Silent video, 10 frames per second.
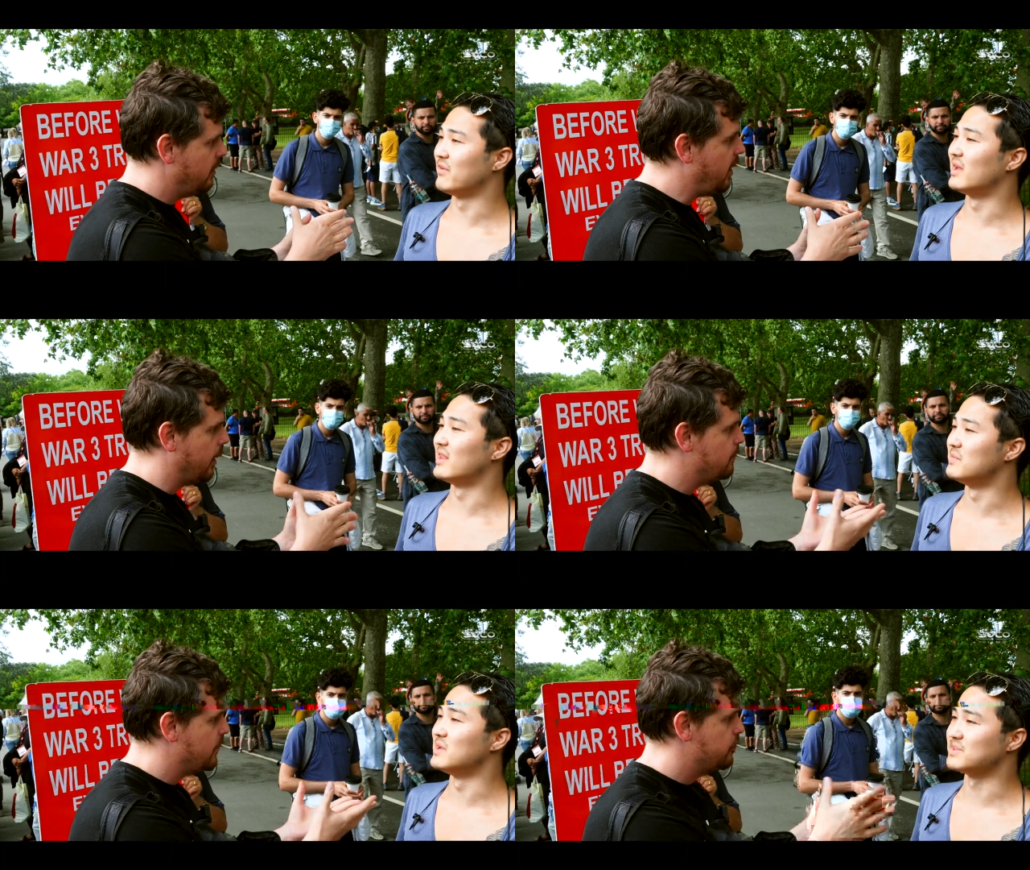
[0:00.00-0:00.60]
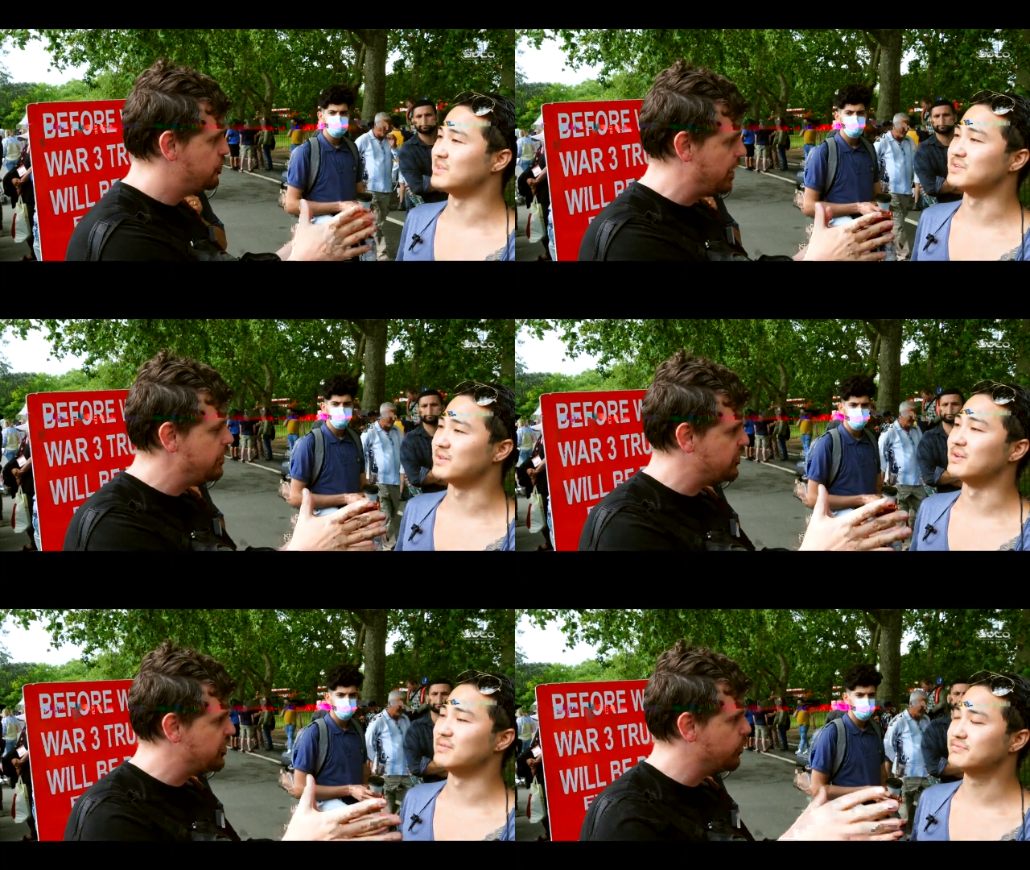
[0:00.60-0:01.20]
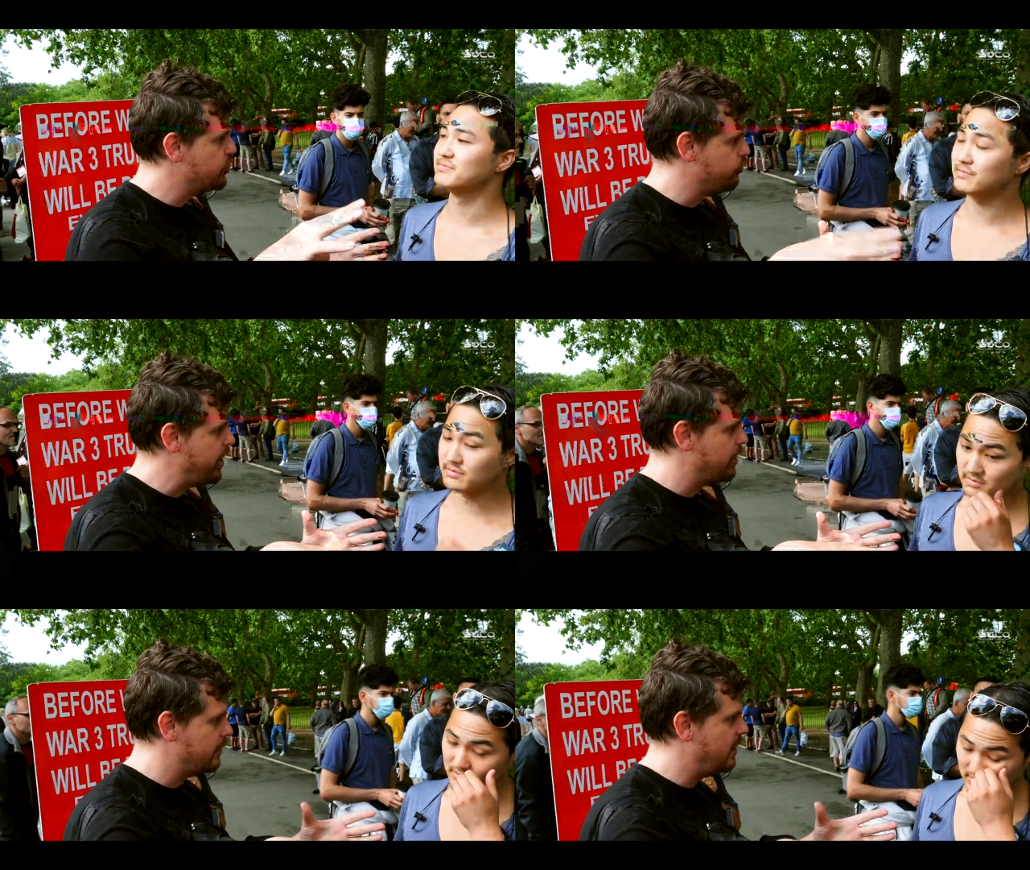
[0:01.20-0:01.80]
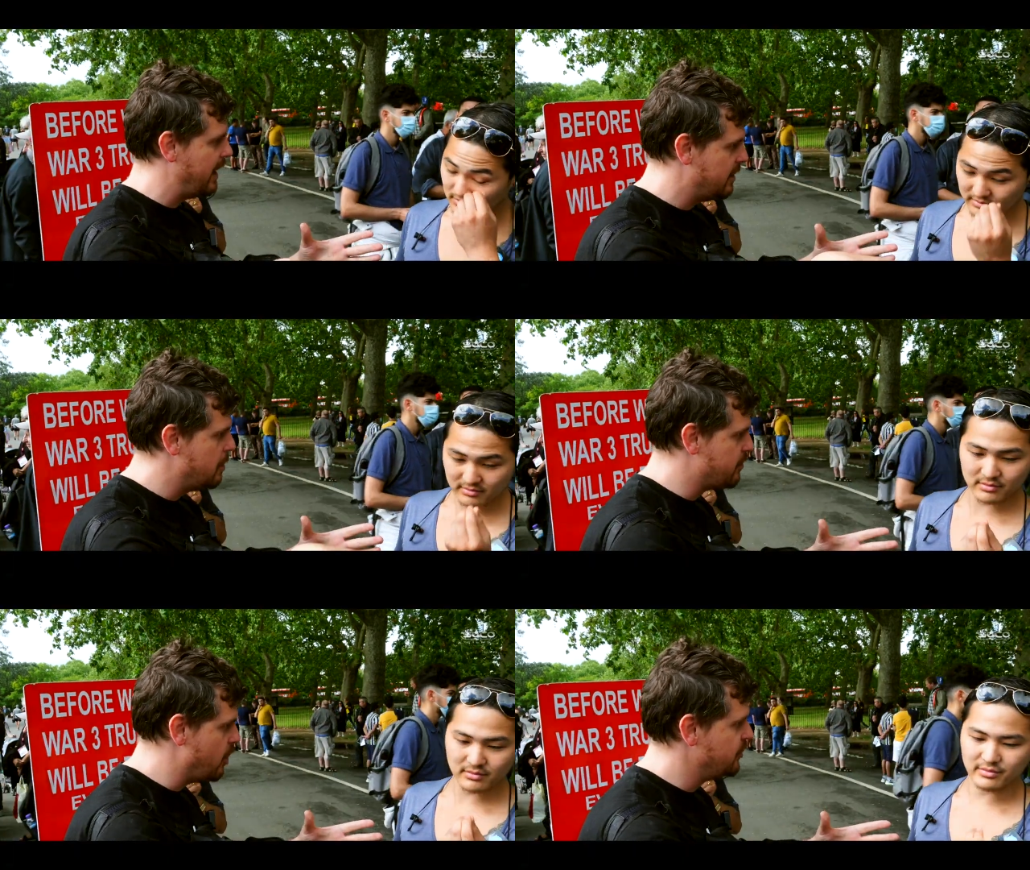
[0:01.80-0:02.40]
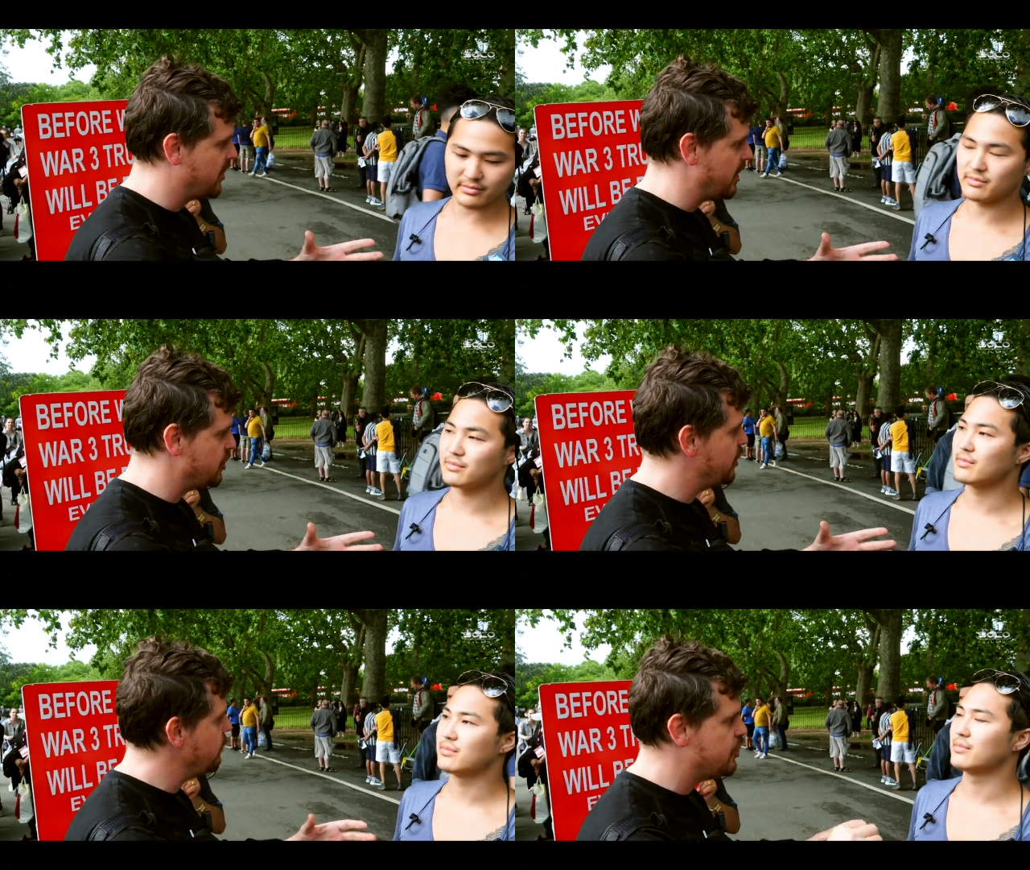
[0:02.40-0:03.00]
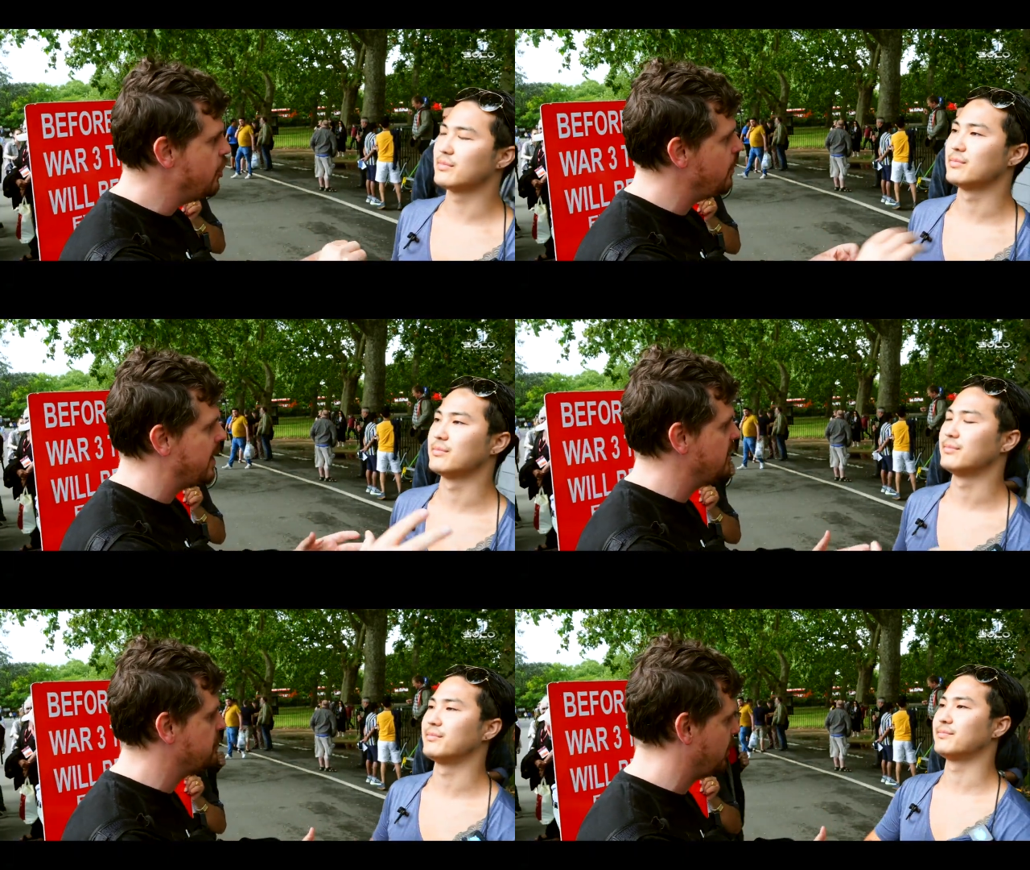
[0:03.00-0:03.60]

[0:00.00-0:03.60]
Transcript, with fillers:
Speaker 1: yeah, Genesis was written in the Bronze Age. There was no way these